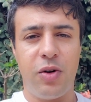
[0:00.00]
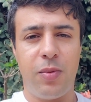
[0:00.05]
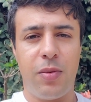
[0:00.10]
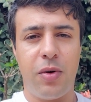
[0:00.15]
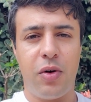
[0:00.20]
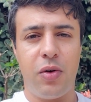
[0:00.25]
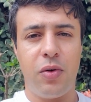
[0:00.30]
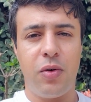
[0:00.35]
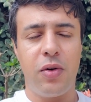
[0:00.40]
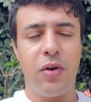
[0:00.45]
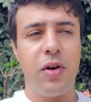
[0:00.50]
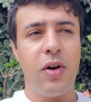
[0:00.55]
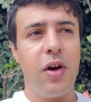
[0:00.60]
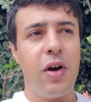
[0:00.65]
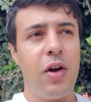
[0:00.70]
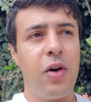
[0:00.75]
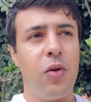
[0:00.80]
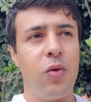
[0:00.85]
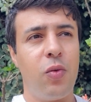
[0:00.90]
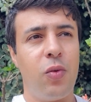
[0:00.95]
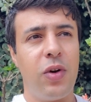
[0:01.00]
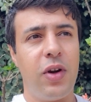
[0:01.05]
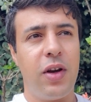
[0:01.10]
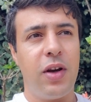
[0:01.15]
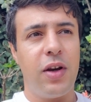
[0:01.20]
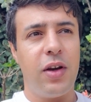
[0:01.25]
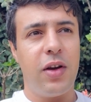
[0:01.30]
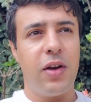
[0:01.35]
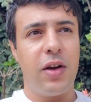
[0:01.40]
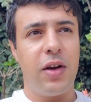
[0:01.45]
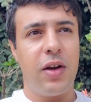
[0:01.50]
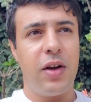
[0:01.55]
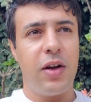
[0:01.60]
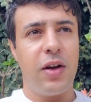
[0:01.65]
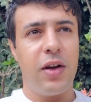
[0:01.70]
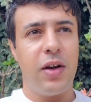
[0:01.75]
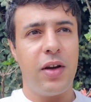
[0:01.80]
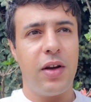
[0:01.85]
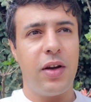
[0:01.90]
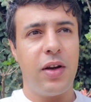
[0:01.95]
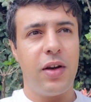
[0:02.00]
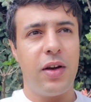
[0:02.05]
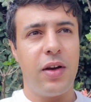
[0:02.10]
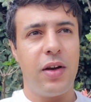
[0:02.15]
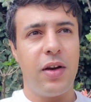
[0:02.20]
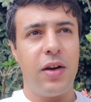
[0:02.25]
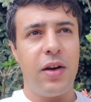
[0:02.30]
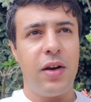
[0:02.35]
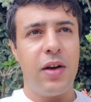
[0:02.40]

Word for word: balloon, we